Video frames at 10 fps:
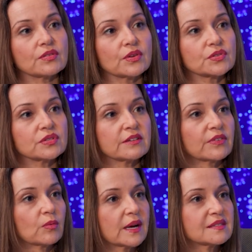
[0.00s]
So those are
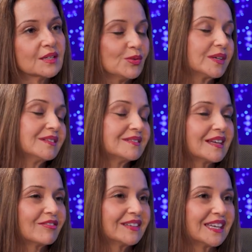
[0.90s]
different ways that you can
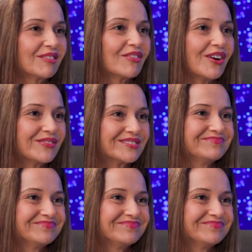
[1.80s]
definitely get involved.